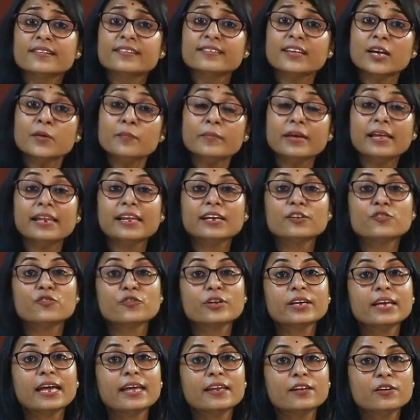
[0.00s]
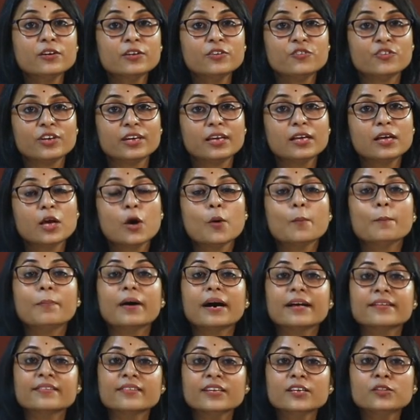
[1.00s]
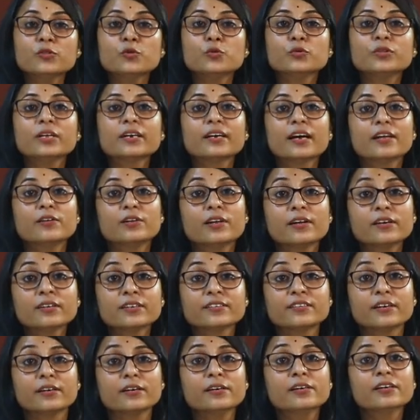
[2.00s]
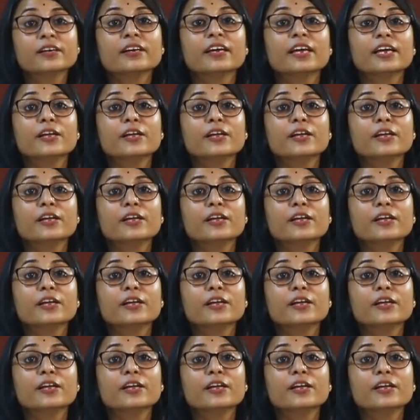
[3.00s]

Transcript: some electric energy passing through the conductor